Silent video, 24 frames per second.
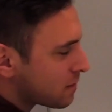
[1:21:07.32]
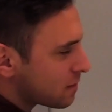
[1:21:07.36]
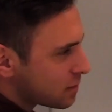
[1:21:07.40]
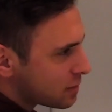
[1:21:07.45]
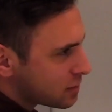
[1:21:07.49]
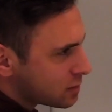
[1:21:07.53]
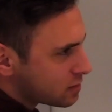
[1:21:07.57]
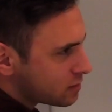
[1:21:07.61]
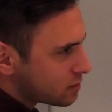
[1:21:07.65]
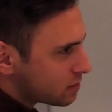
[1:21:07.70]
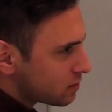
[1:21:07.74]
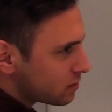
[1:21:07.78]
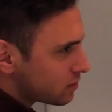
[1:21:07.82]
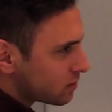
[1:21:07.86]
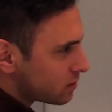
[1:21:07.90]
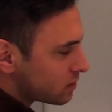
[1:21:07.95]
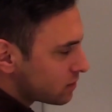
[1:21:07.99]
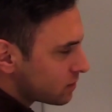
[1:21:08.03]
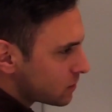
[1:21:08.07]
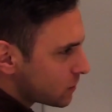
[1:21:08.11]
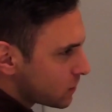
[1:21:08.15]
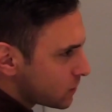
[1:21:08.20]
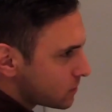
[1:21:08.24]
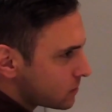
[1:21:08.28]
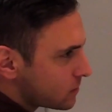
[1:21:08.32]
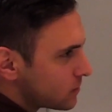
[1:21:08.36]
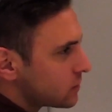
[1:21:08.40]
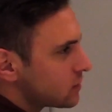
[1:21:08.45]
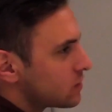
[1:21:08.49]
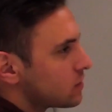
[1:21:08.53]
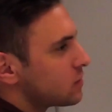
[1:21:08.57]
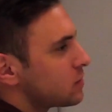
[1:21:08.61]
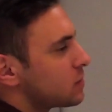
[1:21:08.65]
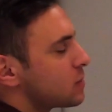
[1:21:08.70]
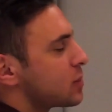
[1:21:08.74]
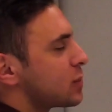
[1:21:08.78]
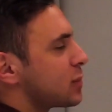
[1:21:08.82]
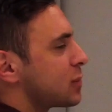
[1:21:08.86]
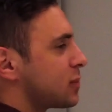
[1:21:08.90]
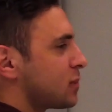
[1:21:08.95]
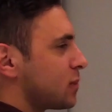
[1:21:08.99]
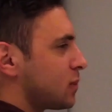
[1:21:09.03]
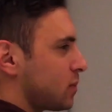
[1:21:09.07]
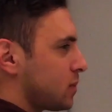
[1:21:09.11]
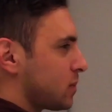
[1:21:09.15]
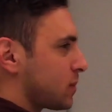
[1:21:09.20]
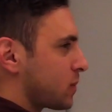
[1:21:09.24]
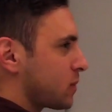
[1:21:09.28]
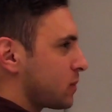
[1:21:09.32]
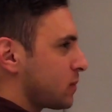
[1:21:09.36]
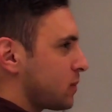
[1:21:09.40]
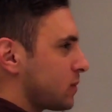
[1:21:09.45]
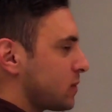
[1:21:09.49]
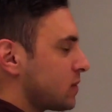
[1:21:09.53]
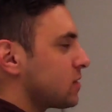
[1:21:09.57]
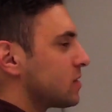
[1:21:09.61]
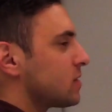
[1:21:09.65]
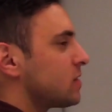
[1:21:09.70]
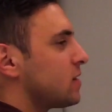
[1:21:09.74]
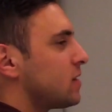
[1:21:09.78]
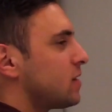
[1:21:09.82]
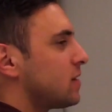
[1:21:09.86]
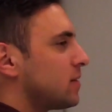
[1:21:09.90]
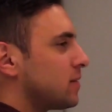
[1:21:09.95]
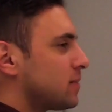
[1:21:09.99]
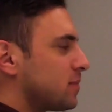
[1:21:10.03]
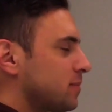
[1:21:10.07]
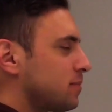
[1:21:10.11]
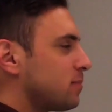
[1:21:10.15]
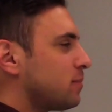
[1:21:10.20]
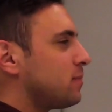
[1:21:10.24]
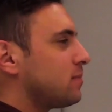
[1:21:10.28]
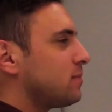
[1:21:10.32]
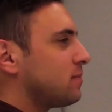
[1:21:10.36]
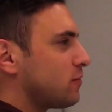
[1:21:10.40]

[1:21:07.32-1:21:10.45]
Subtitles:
by me. I'm running the project. It's very personal. It's